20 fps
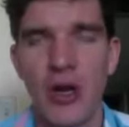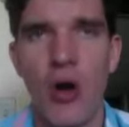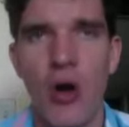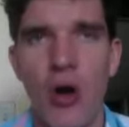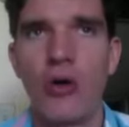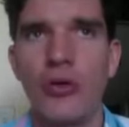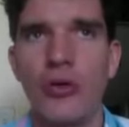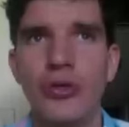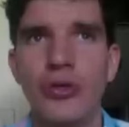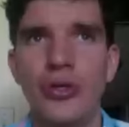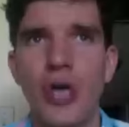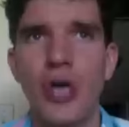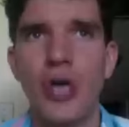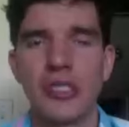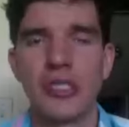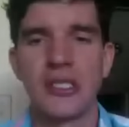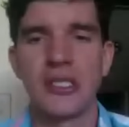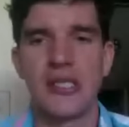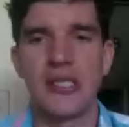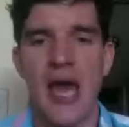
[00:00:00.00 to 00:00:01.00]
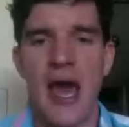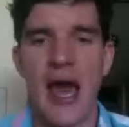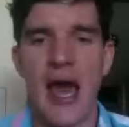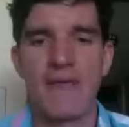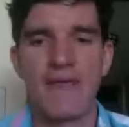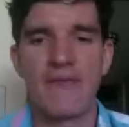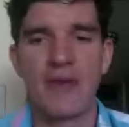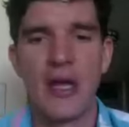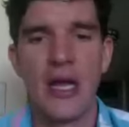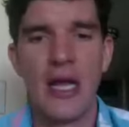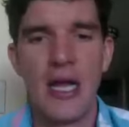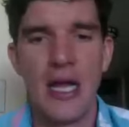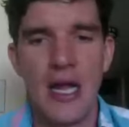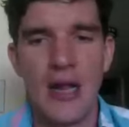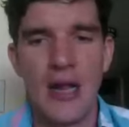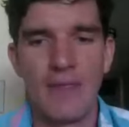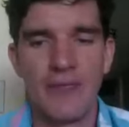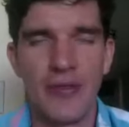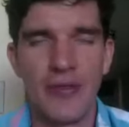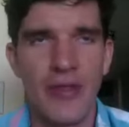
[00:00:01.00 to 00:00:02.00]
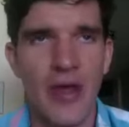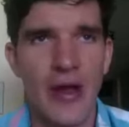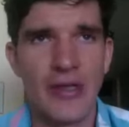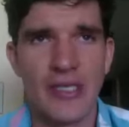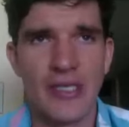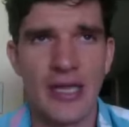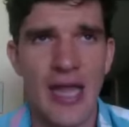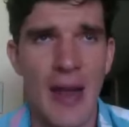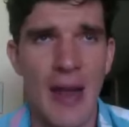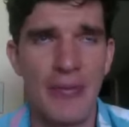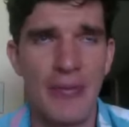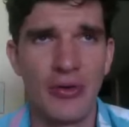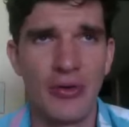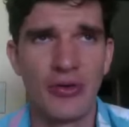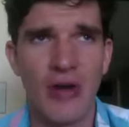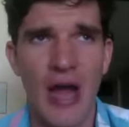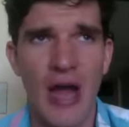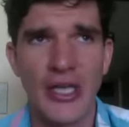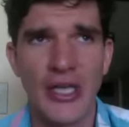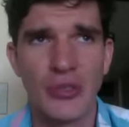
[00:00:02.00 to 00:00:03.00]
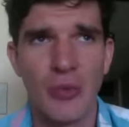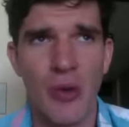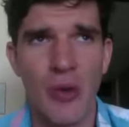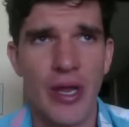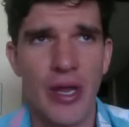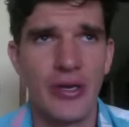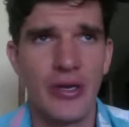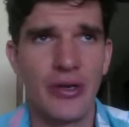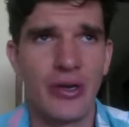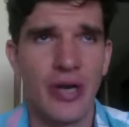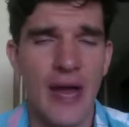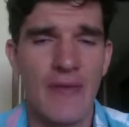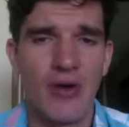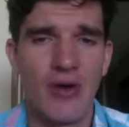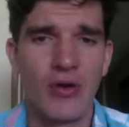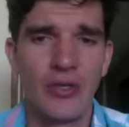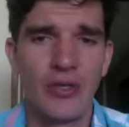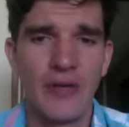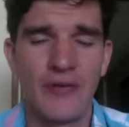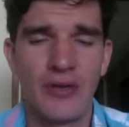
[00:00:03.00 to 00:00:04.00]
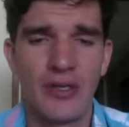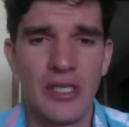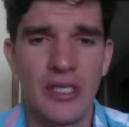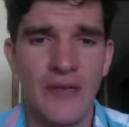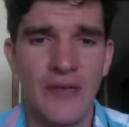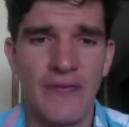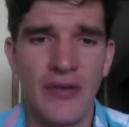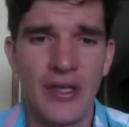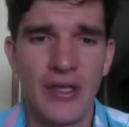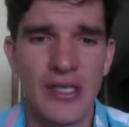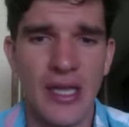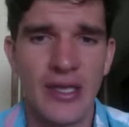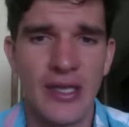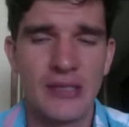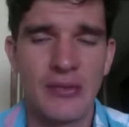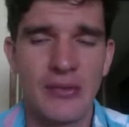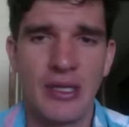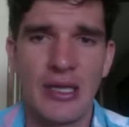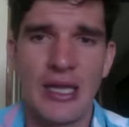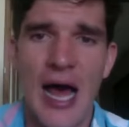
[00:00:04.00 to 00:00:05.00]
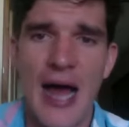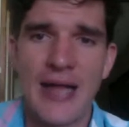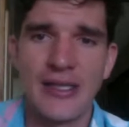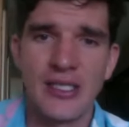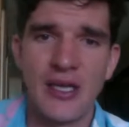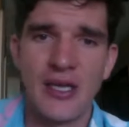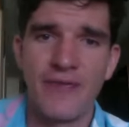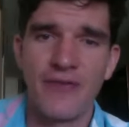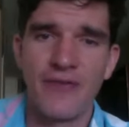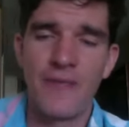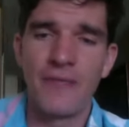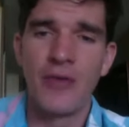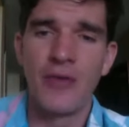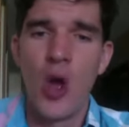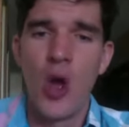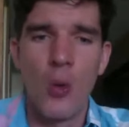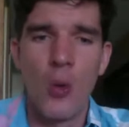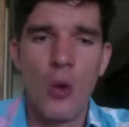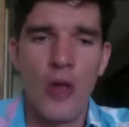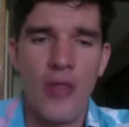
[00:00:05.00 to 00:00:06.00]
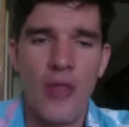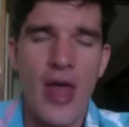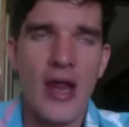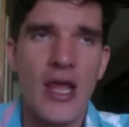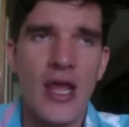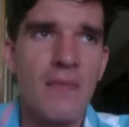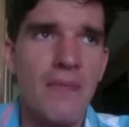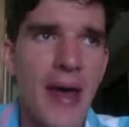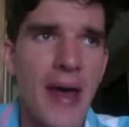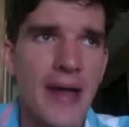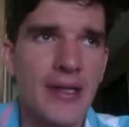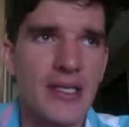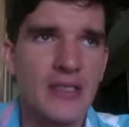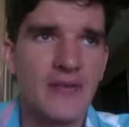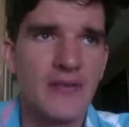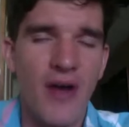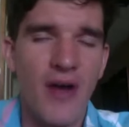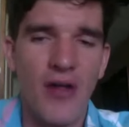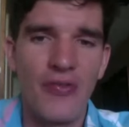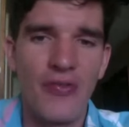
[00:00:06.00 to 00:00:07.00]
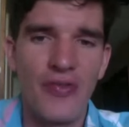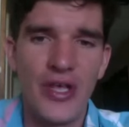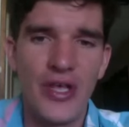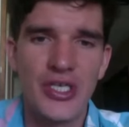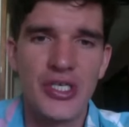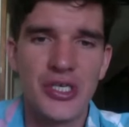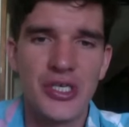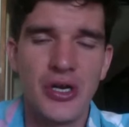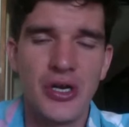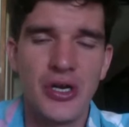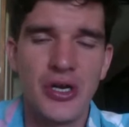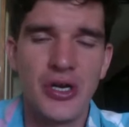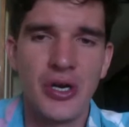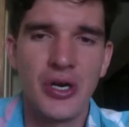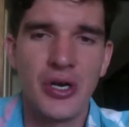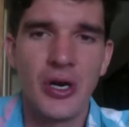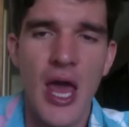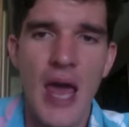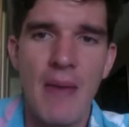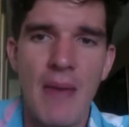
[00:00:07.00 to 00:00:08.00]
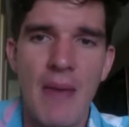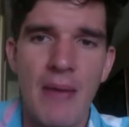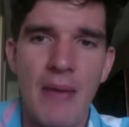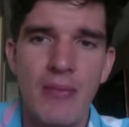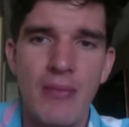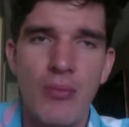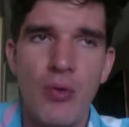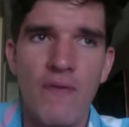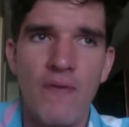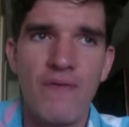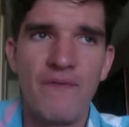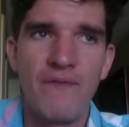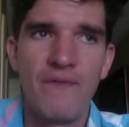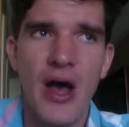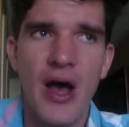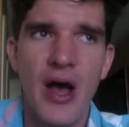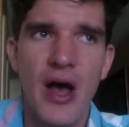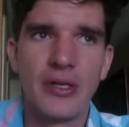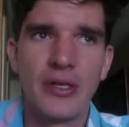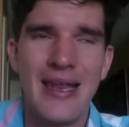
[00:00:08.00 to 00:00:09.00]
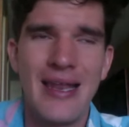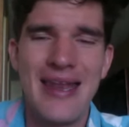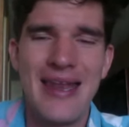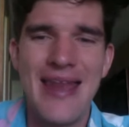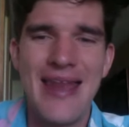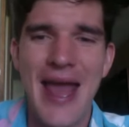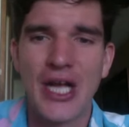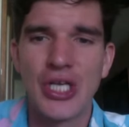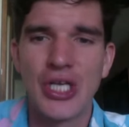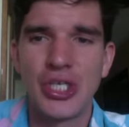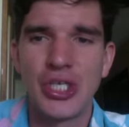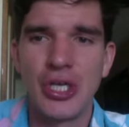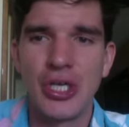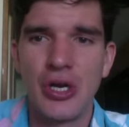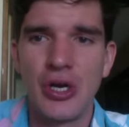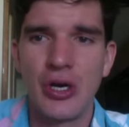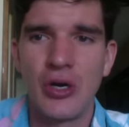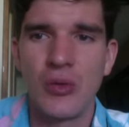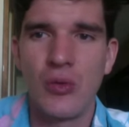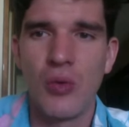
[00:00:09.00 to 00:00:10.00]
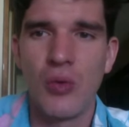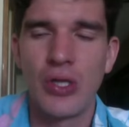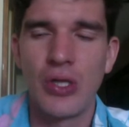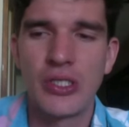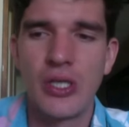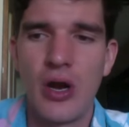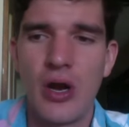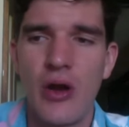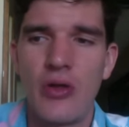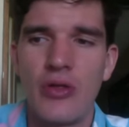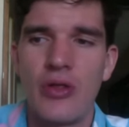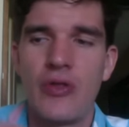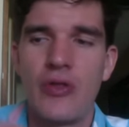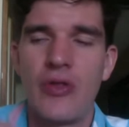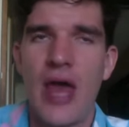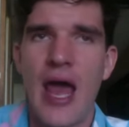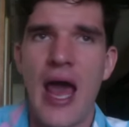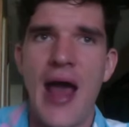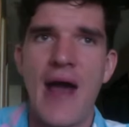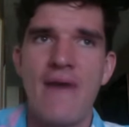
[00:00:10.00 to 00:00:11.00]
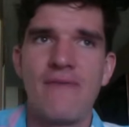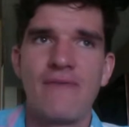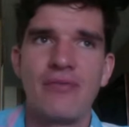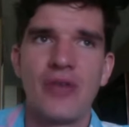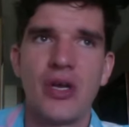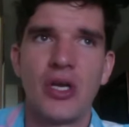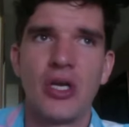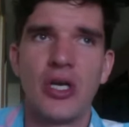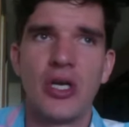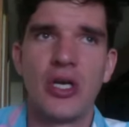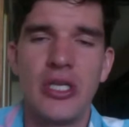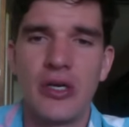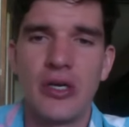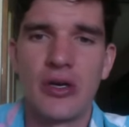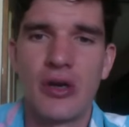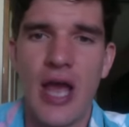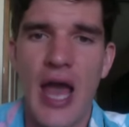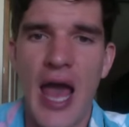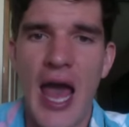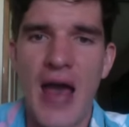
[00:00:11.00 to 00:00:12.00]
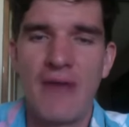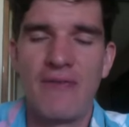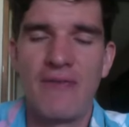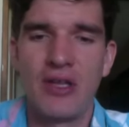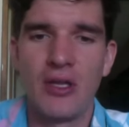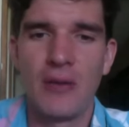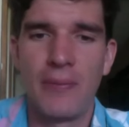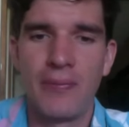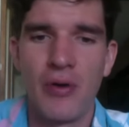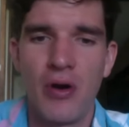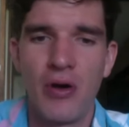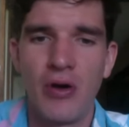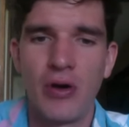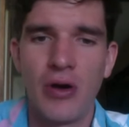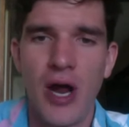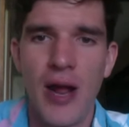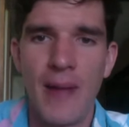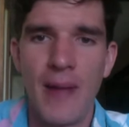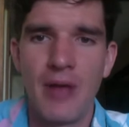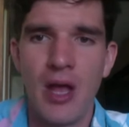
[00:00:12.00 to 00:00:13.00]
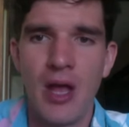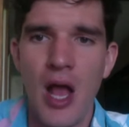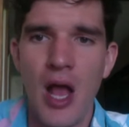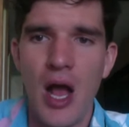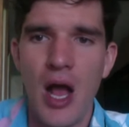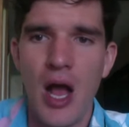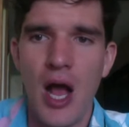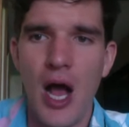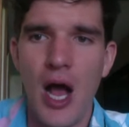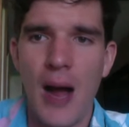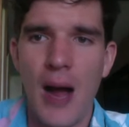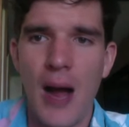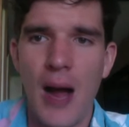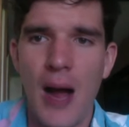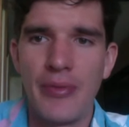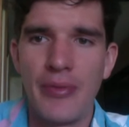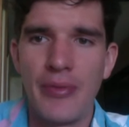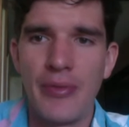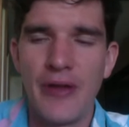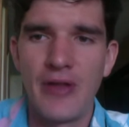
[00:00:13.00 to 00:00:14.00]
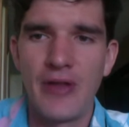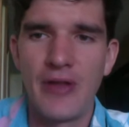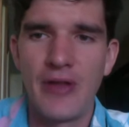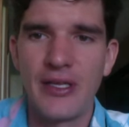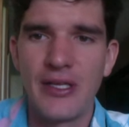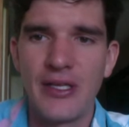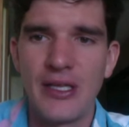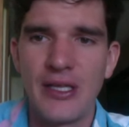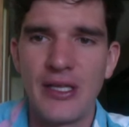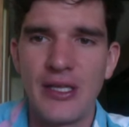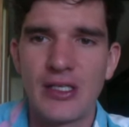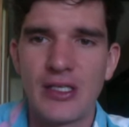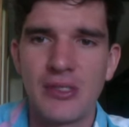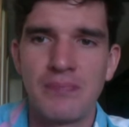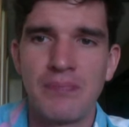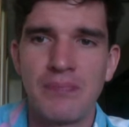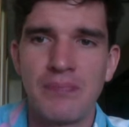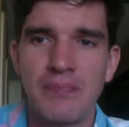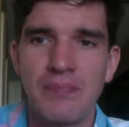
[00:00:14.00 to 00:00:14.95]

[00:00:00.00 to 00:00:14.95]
in a whole new coaching staff. There's a lot of people graduated. You're going to have a whole different defense. I think it's going to be a lot different. Where that impact is felt this year might be more felt next year once they're you know, they have a good year and a half in the program. Um, definitely, there's going to be some